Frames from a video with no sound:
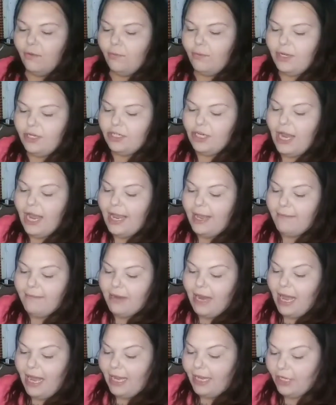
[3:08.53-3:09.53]
which I am
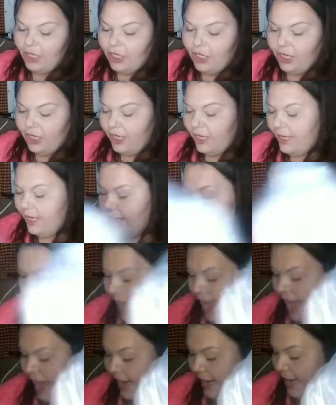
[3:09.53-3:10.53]
not good
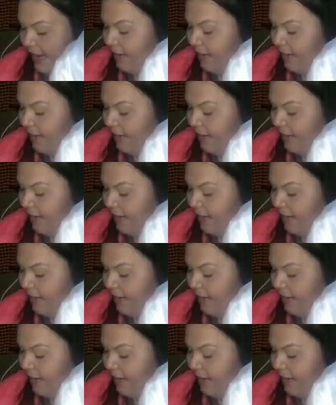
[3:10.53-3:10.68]
at